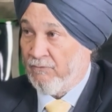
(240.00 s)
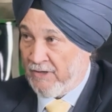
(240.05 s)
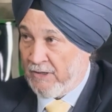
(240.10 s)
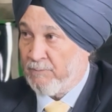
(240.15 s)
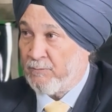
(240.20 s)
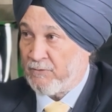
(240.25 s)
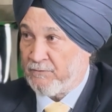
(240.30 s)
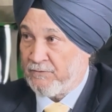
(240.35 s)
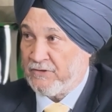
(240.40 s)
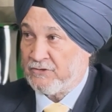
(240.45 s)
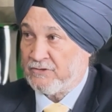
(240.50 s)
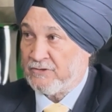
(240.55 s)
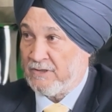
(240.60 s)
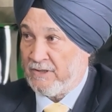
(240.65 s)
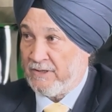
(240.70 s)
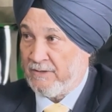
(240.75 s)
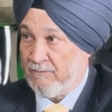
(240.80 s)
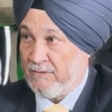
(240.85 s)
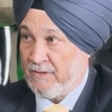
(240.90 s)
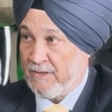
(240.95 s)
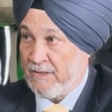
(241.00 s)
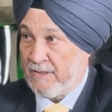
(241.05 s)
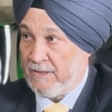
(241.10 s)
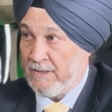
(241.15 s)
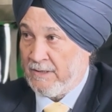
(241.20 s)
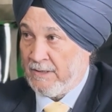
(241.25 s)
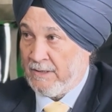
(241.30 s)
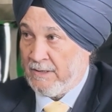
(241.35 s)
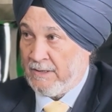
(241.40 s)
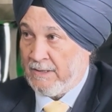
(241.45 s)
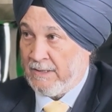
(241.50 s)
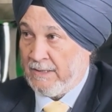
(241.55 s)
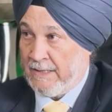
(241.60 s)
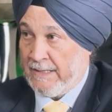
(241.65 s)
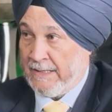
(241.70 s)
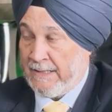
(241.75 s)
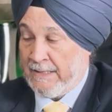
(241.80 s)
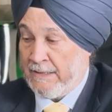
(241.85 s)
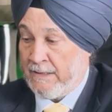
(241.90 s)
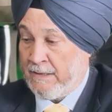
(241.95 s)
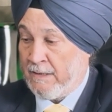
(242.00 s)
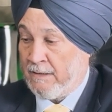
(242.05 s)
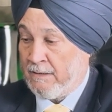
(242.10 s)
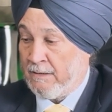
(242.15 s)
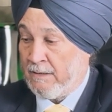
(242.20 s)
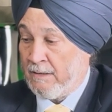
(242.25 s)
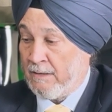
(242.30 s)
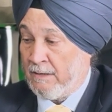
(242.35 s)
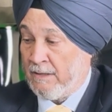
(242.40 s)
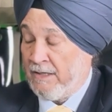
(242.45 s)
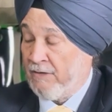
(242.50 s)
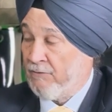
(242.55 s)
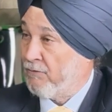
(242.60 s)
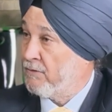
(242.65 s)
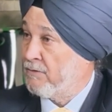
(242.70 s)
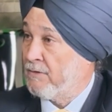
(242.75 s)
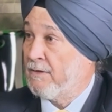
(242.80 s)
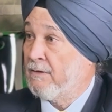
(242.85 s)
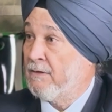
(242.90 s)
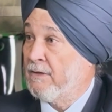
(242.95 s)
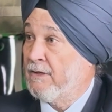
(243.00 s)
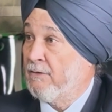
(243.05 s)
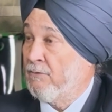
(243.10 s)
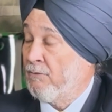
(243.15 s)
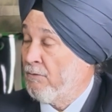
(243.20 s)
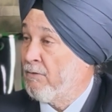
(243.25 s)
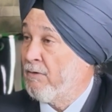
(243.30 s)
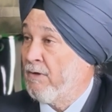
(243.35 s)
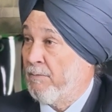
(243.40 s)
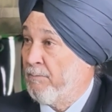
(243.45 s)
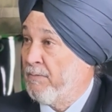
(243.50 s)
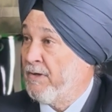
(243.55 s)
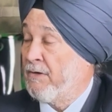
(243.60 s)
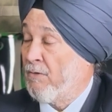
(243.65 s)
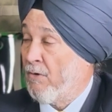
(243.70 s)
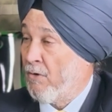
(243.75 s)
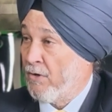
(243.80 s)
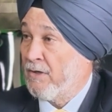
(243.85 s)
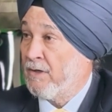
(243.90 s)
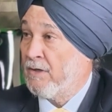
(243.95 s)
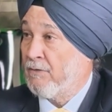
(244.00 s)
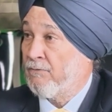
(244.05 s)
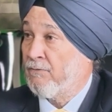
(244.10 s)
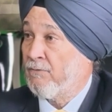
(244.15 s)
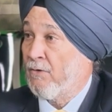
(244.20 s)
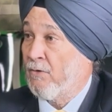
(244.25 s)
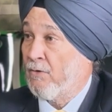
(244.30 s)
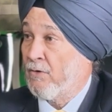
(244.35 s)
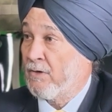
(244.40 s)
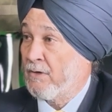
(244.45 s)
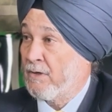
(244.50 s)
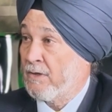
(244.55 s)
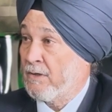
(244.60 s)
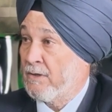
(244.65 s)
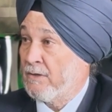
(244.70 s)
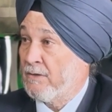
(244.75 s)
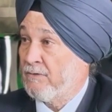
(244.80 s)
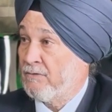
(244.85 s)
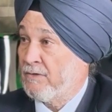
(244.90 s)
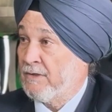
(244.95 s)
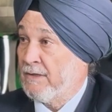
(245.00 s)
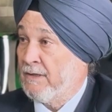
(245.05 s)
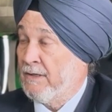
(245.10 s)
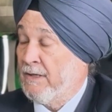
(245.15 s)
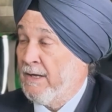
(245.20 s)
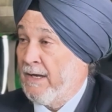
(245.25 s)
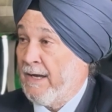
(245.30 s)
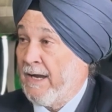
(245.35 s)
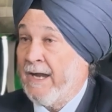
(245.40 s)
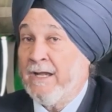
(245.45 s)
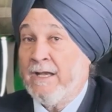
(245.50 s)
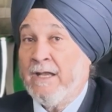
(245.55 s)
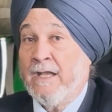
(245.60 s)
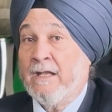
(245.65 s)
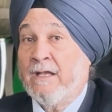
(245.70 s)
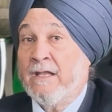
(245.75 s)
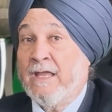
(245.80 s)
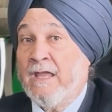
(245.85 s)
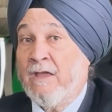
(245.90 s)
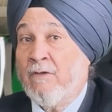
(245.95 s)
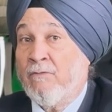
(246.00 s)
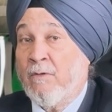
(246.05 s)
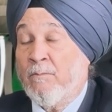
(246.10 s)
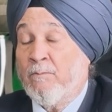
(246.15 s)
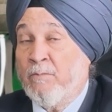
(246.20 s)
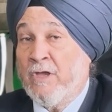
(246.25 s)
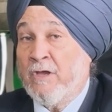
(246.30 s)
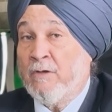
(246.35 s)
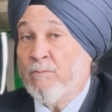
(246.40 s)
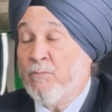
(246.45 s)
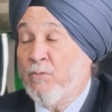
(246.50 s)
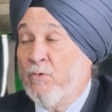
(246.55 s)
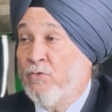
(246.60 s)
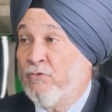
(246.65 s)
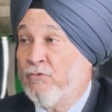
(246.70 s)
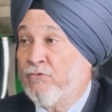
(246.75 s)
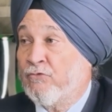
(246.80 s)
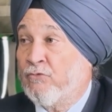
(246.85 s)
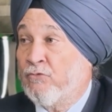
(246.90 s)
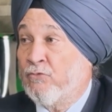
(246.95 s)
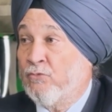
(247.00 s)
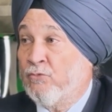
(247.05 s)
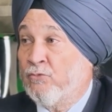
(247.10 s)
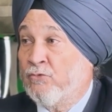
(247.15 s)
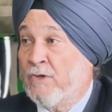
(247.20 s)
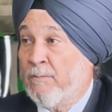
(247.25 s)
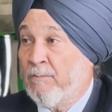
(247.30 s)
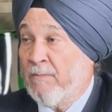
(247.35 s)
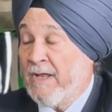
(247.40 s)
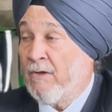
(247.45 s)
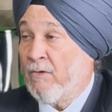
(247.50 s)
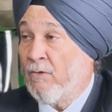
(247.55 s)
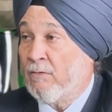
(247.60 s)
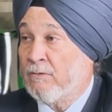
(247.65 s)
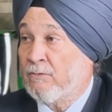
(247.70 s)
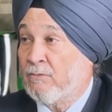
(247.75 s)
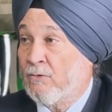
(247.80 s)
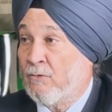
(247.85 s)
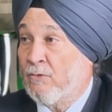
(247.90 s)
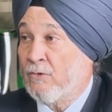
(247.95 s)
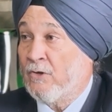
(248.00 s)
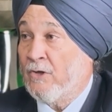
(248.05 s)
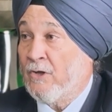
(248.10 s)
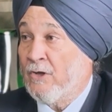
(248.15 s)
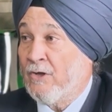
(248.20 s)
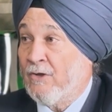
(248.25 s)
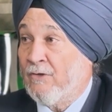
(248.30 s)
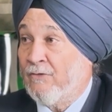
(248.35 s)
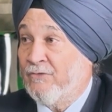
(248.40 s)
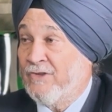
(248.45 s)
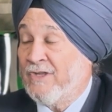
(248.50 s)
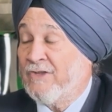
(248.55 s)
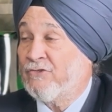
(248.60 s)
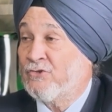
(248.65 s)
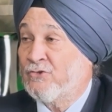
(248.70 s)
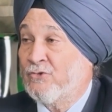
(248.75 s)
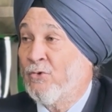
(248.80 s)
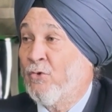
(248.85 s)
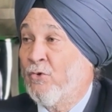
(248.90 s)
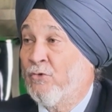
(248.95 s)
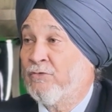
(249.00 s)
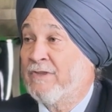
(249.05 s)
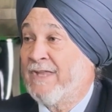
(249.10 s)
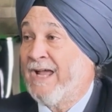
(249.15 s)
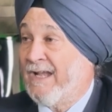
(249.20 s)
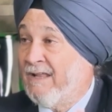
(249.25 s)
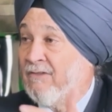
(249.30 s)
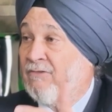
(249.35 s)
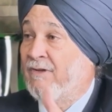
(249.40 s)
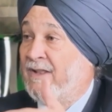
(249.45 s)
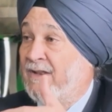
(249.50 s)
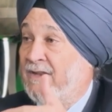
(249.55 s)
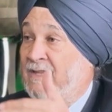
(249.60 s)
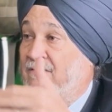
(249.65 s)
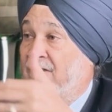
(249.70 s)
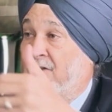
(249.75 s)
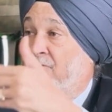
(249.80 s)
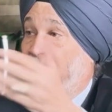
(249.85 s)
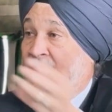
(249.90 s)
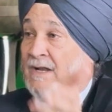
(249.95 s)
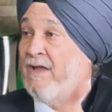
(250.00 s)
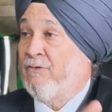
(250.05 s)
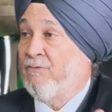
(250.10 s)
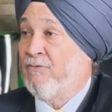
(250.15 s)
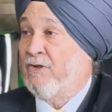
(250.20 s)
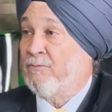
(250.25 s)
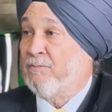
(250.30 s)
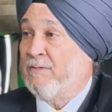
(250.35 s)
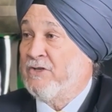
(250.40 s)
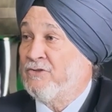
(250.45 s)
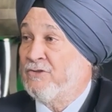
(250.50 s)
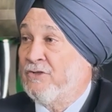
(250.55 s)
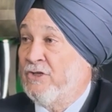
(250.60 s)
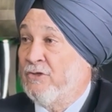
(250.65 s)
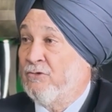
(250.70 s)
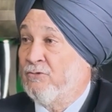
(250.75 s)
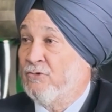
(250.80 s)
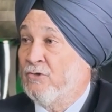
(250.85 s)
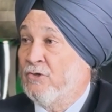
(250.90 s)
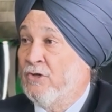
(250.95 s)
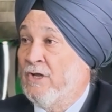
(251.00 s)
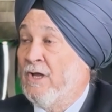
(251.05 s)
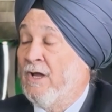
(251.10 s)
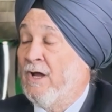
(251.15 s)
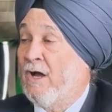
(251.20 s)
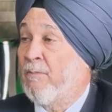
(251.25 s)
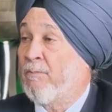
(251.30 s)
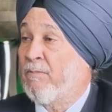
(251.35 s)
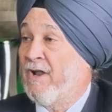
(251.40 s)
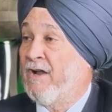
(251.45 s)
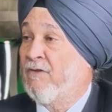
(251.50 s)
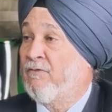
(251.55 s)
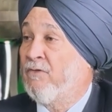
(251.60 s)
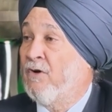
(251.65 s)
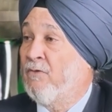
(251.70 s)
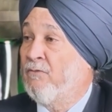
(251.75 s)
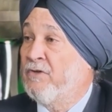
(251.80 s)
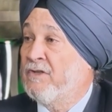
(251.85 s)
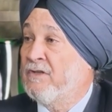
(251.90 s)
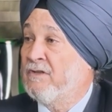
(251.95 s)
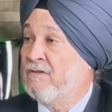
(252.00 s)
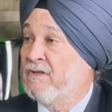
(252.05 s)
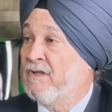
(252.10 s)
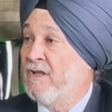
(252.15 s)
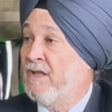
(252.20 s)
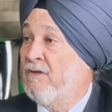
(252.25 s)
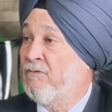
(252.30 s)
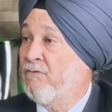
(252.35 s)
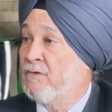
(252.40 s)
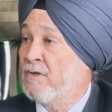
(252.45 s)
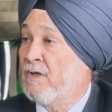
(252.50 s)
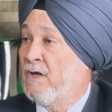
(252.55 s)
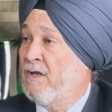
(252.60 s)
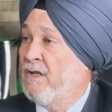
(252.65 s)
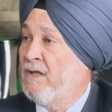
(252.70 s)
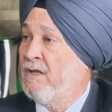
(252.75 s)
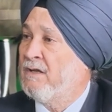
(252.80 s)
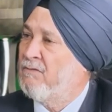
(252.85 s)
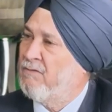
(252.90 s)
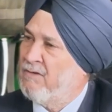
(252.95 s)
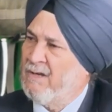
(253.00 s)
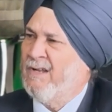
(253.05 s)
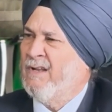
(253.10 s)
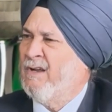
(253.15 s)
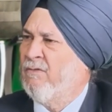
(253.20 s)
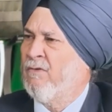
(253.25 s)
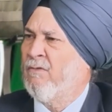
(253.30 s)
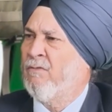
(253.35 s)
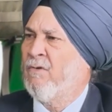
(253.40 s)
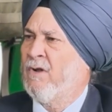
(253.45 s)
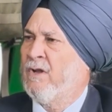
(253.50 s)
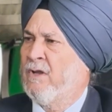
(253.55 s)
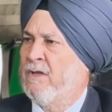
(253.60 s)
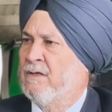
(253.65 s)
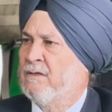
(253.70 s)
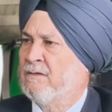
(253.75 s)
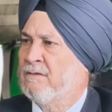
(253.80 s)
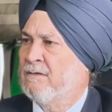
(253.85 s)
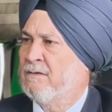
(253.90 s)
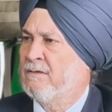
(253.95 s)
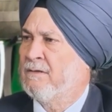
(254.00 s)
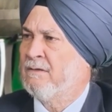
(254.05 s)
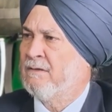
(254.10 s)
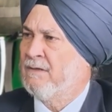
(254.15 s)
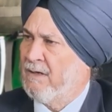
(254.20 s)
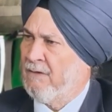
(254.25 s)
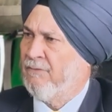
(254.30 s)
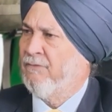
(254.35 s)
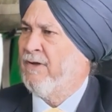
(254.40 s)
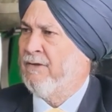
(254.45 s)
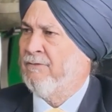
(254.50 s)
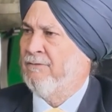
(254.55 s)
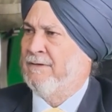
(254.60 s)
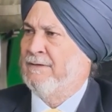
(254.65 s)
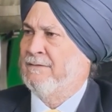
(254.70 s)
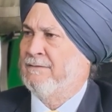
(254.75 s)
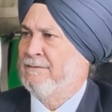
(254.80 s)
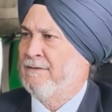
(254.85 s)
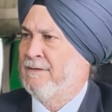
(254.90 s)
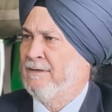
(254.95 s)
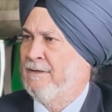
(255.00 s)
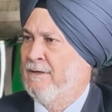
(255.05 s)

very professional Navy. And it was a big honor for this thing. And it gave a big boost to the men also. This shows, that is the reason when I was mentioning you, a platform which is designed for 30 years, we run it for 40 years, 35 years,